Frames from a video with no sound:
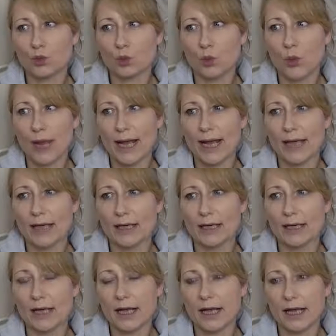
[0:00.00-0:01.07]

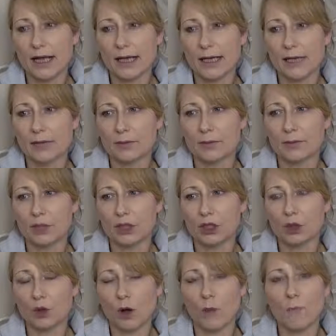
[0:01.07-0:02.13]
when um, you are